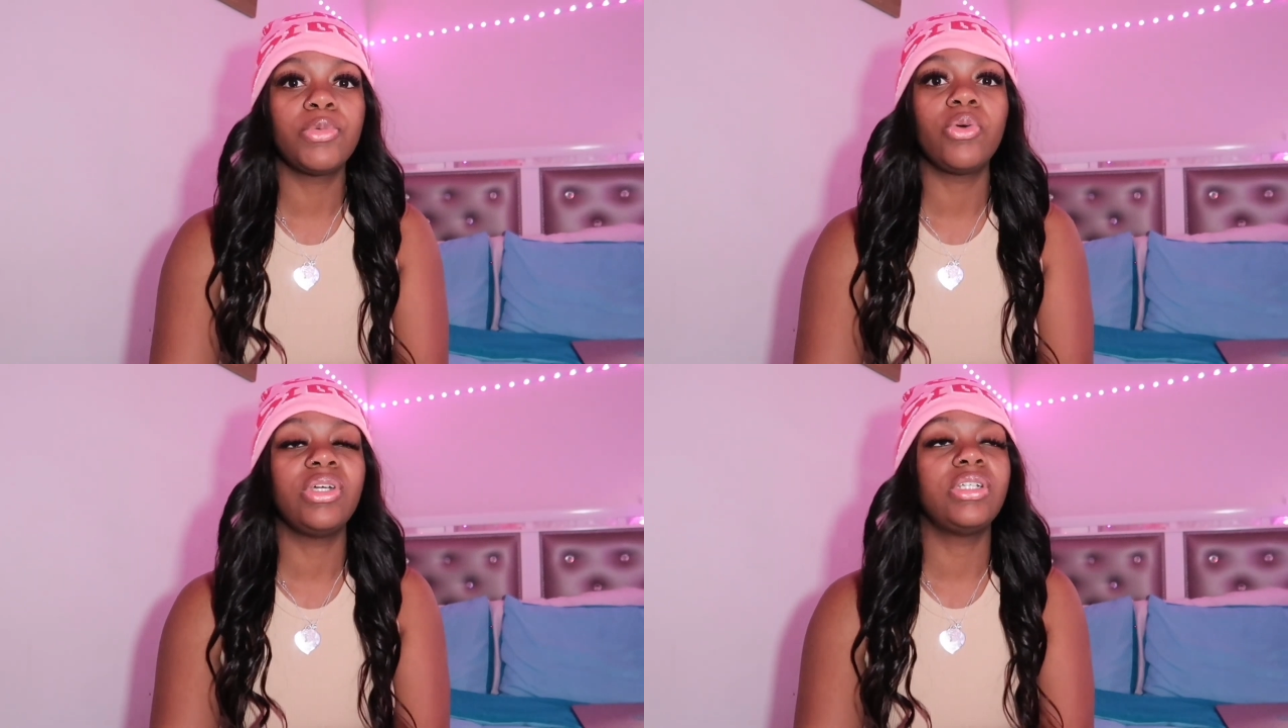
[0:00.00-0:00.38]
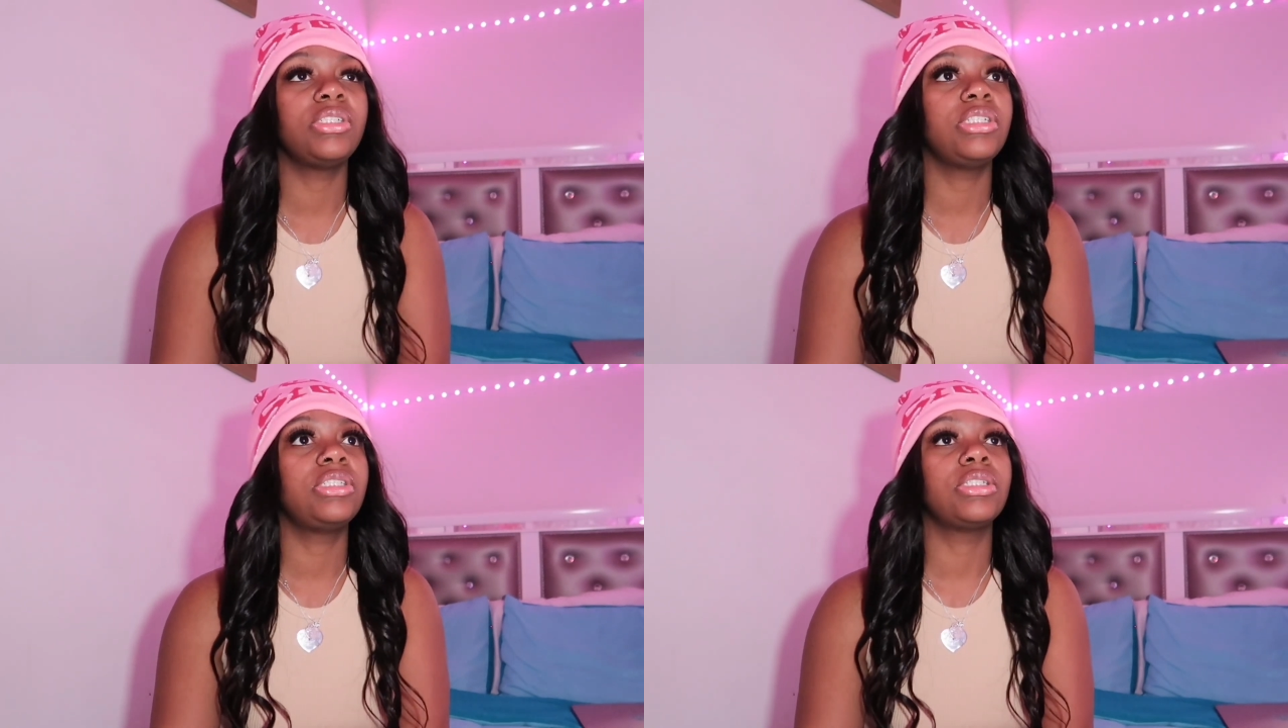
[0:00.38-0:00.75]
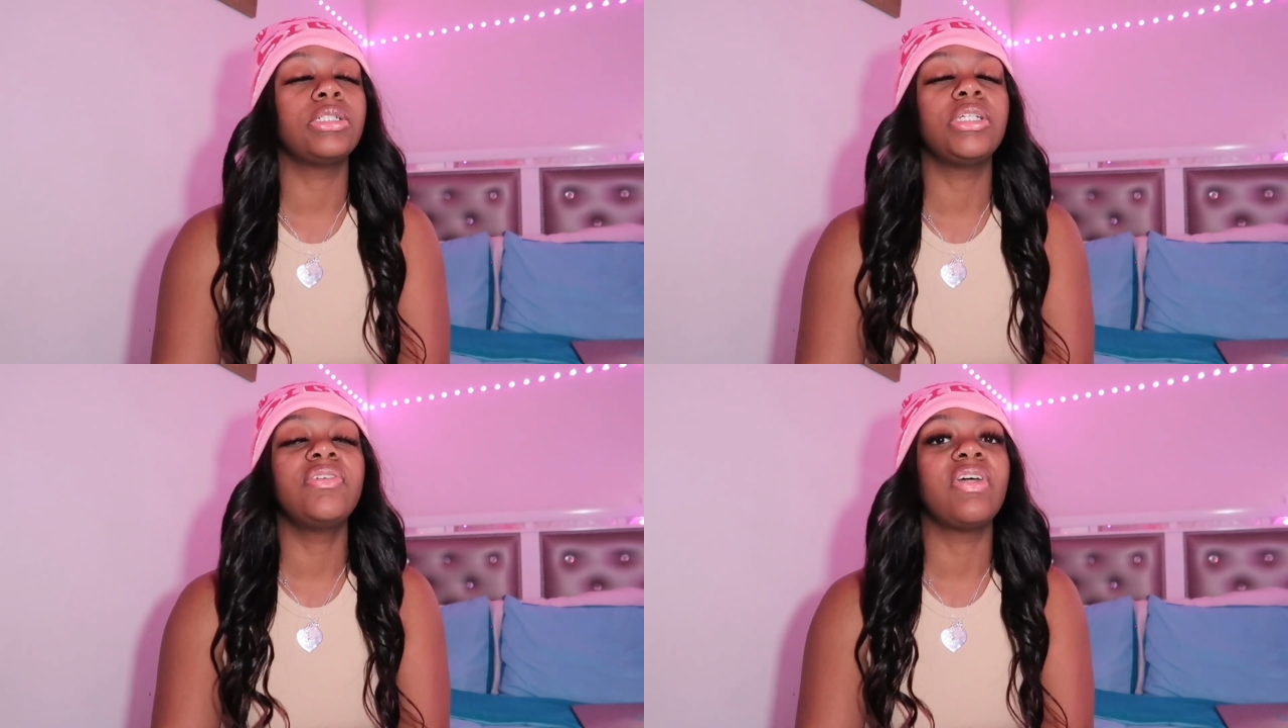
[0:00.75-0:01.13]
no energy
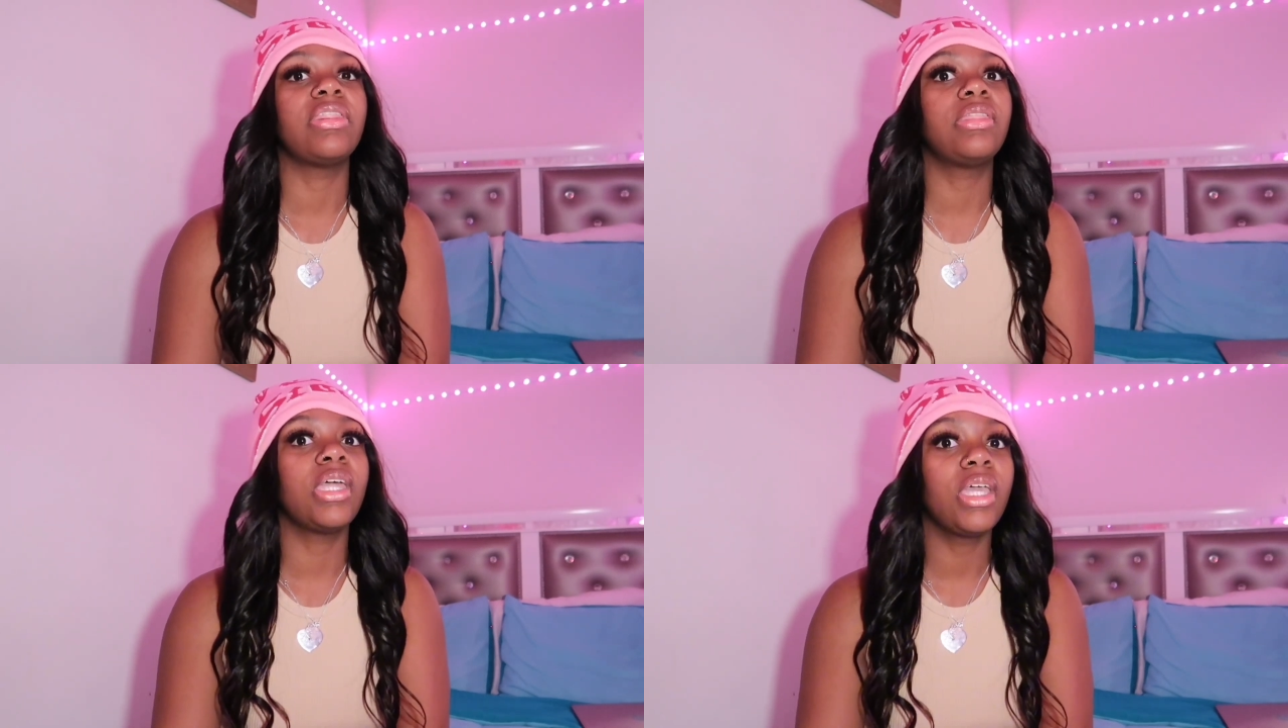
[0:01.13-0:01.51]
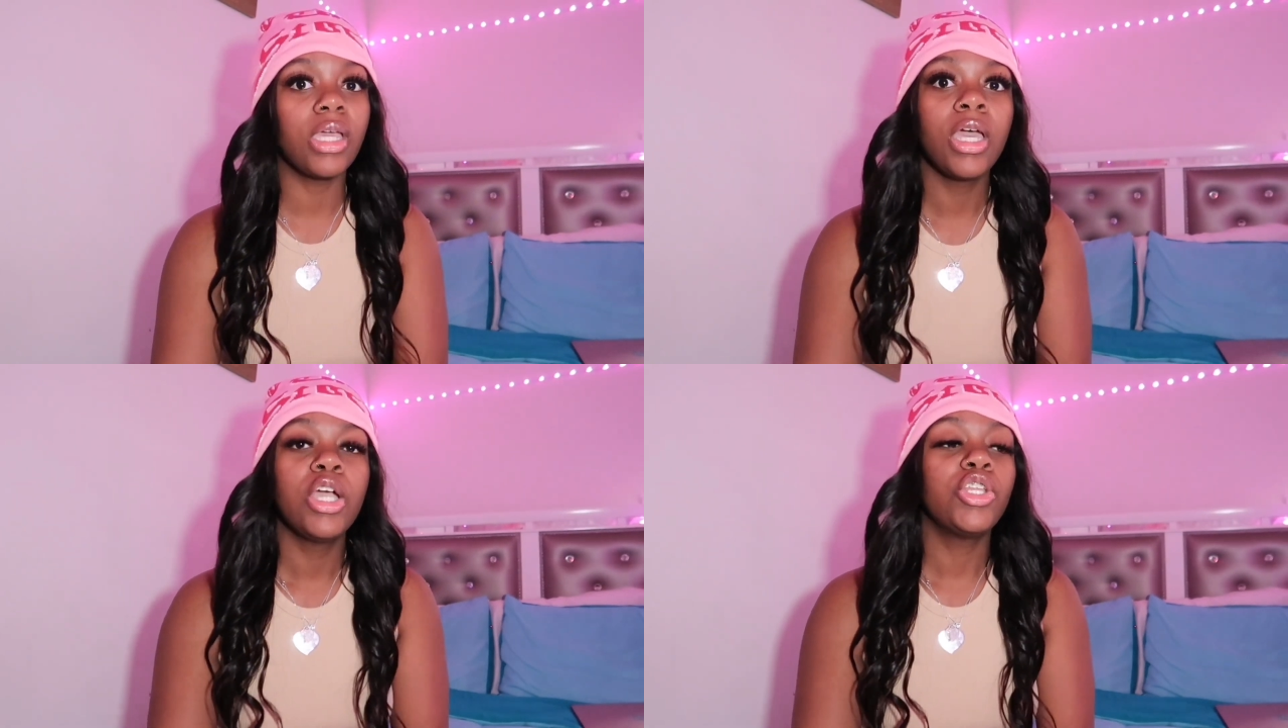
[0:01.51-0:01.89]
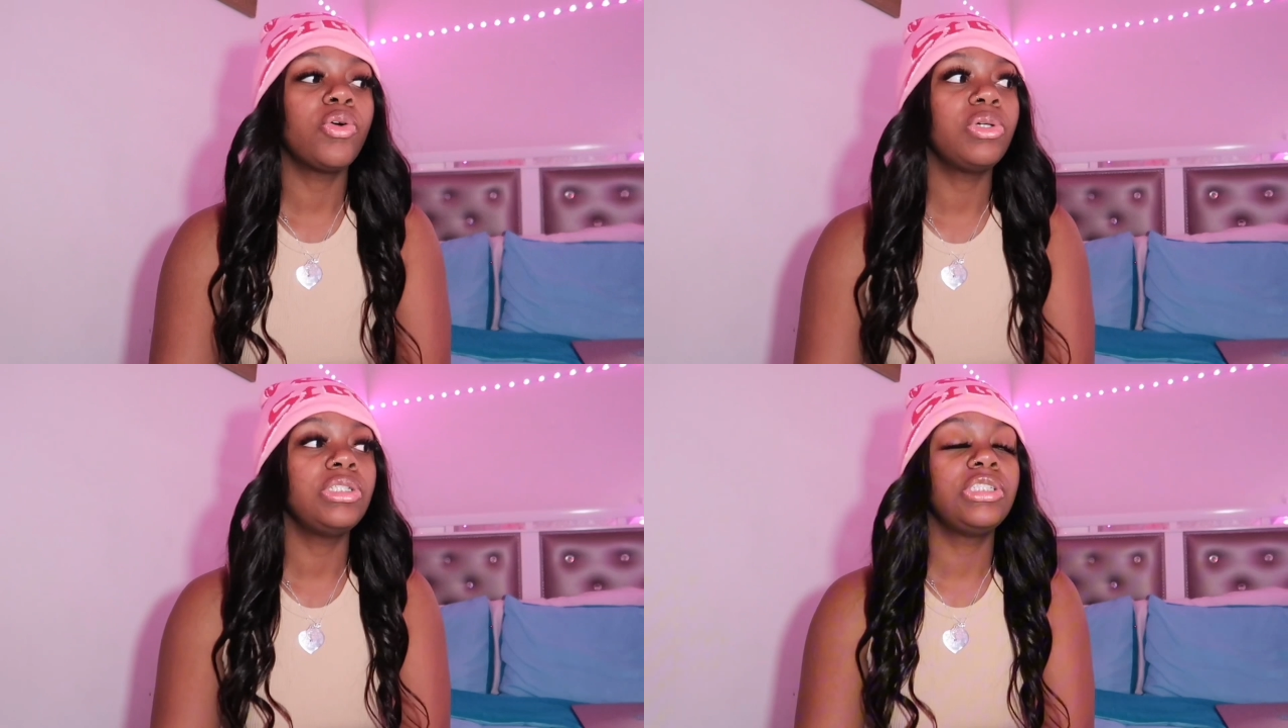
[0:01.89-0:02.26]
to even think,
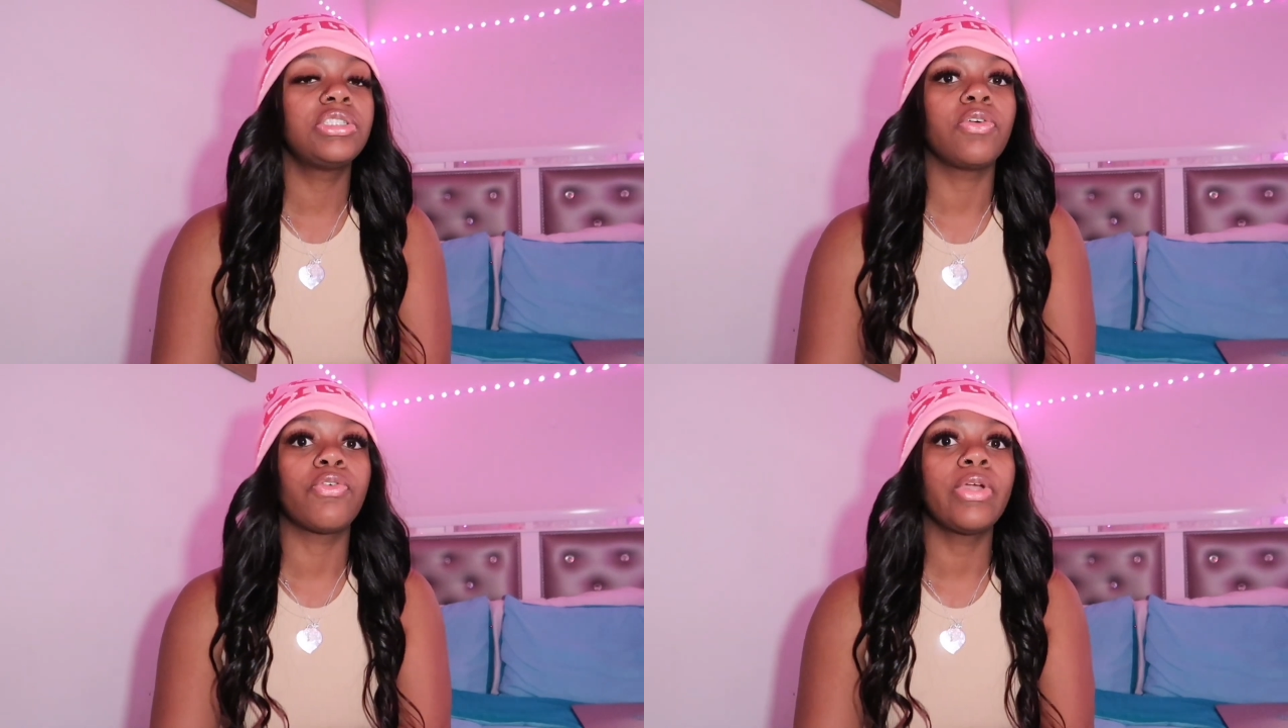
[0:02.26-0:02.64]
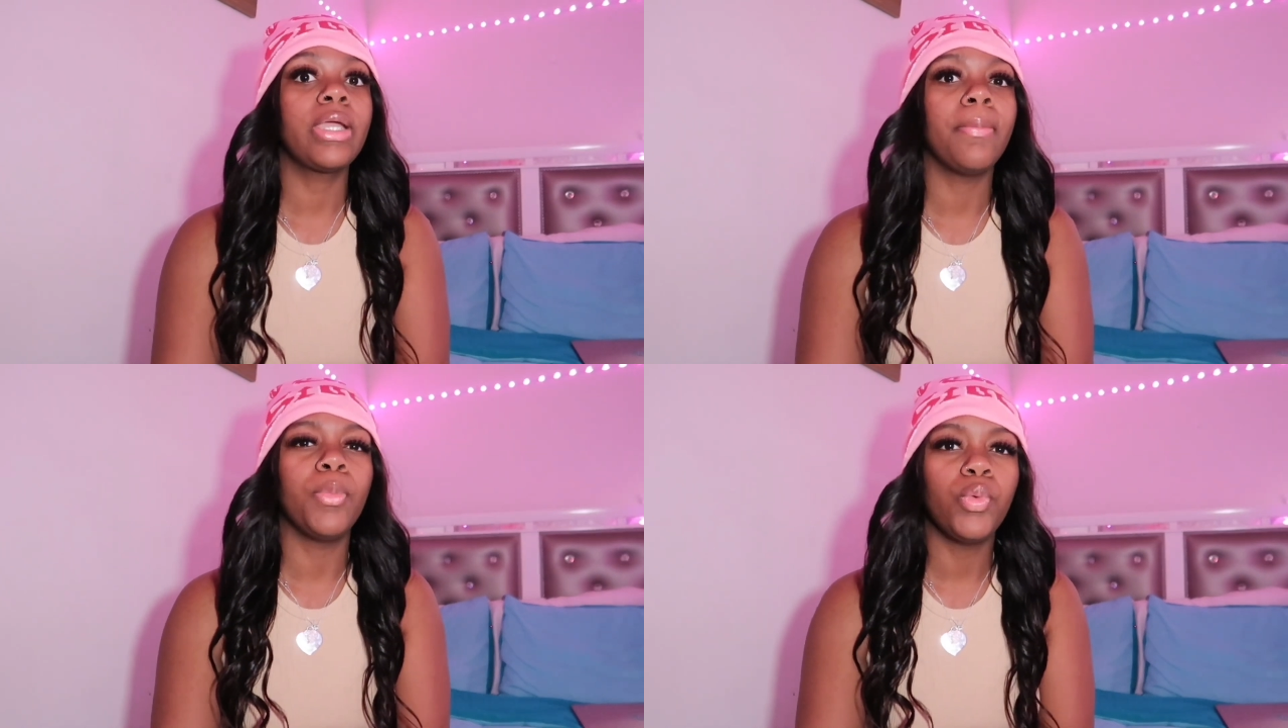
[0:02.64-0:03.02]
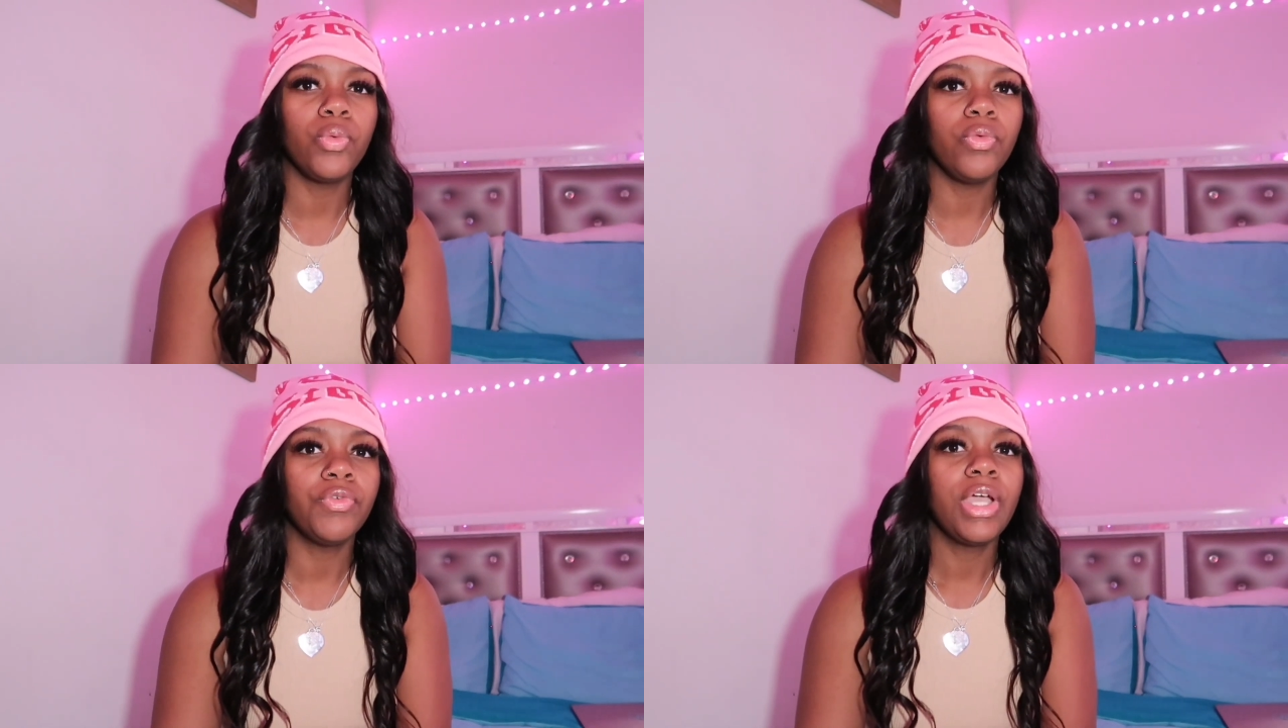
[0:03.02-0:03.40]
no energy to freaking
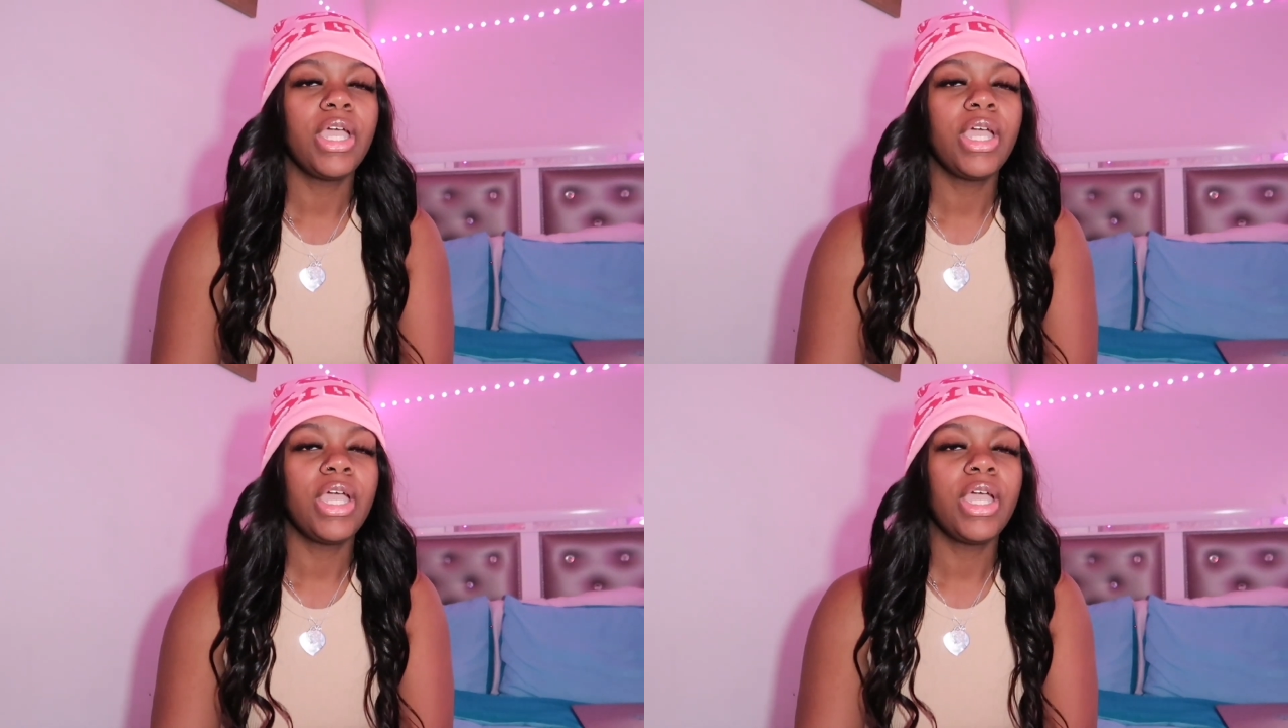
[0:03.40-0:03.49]
move.